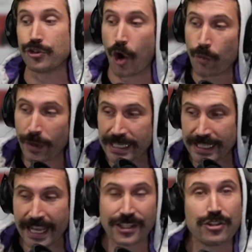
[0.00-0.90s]
don't write
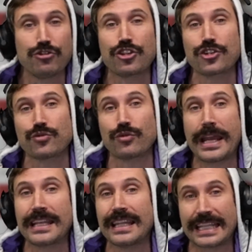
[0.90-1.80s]
tests, you just
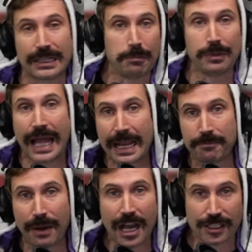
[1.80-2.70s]
write like the
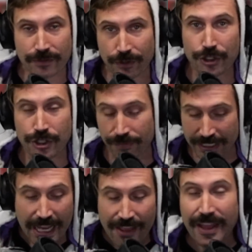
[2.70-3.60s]
black box version of
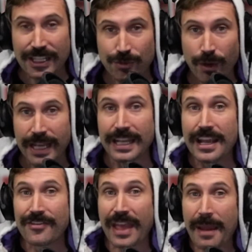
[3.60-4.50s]
it. That's right.
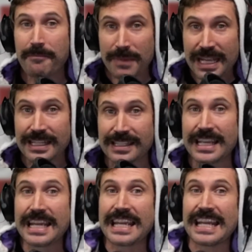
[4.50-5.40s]
That means
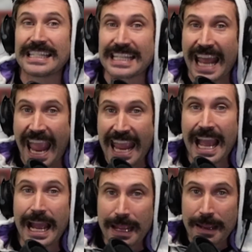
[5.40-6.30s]
it's an
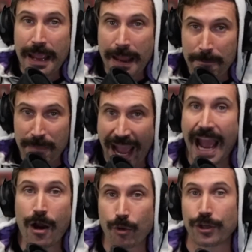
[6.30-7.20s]
AI
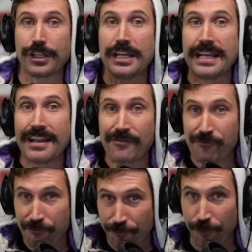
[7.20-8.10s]
powered
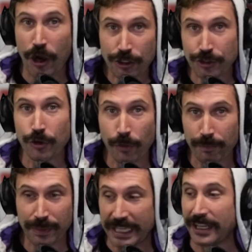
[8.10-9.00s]
functional
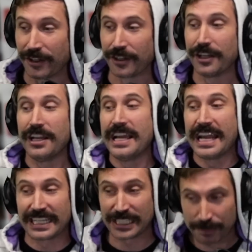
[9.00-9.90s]
peer
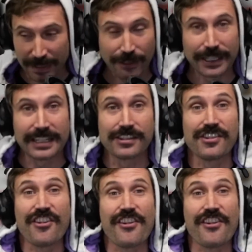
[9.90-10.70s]
experience